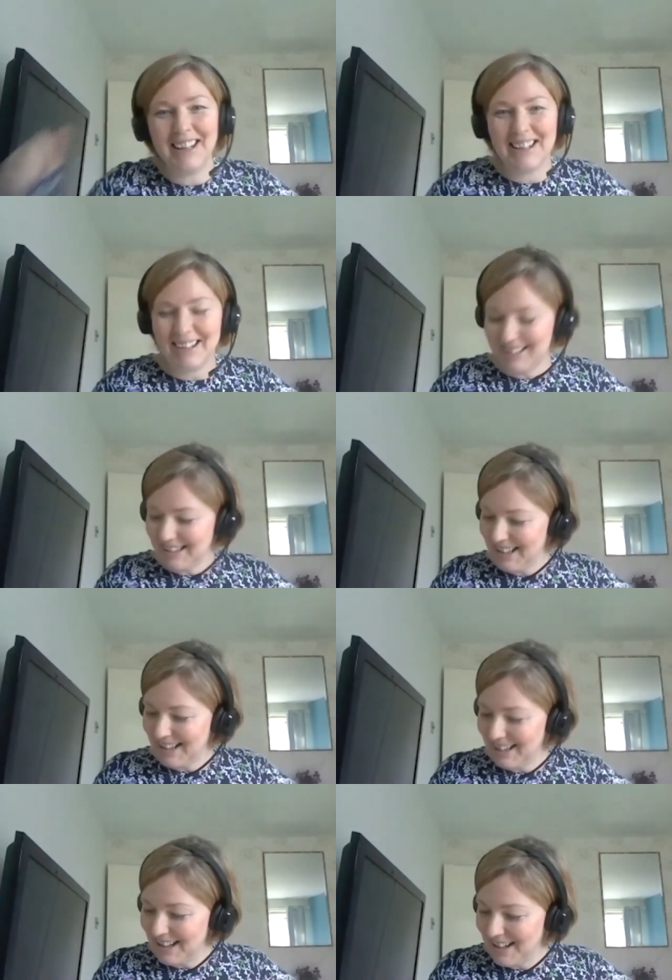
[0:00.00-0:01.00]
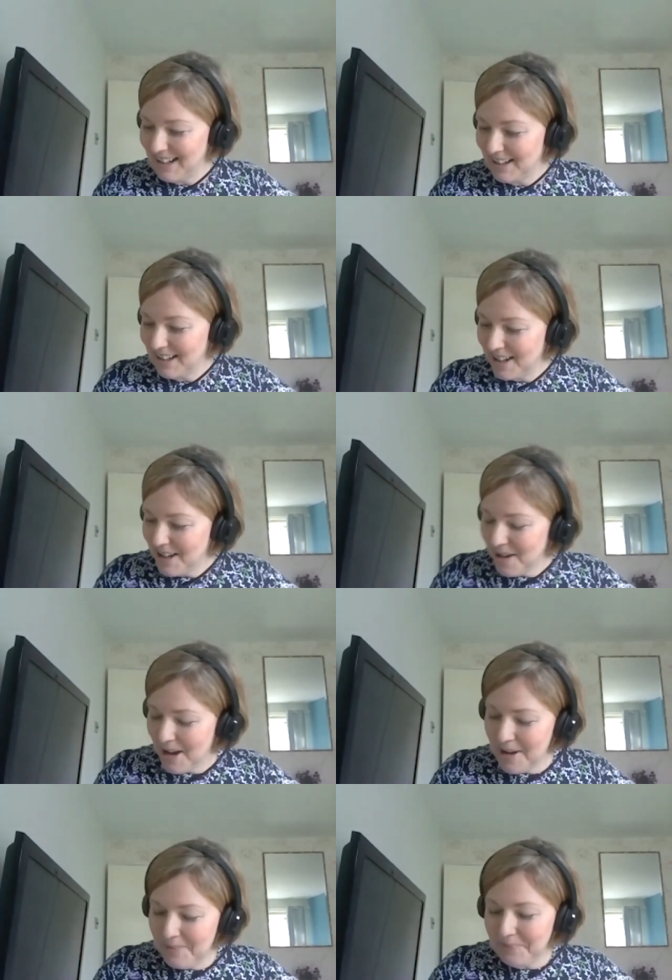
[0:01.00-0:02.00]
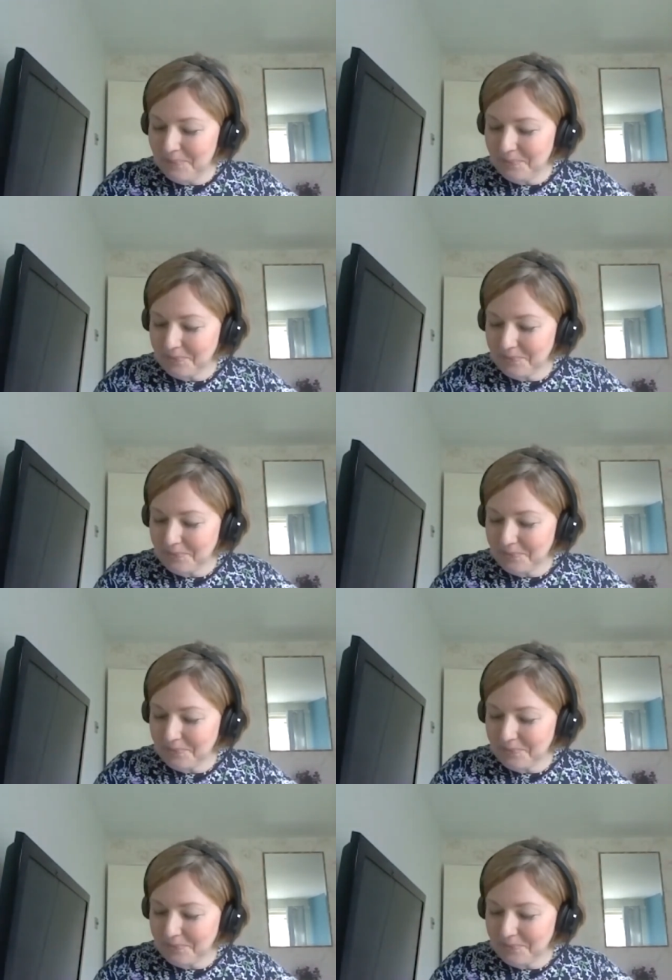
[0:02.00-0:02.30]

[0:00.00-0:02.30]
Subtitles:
It's like, yeah. So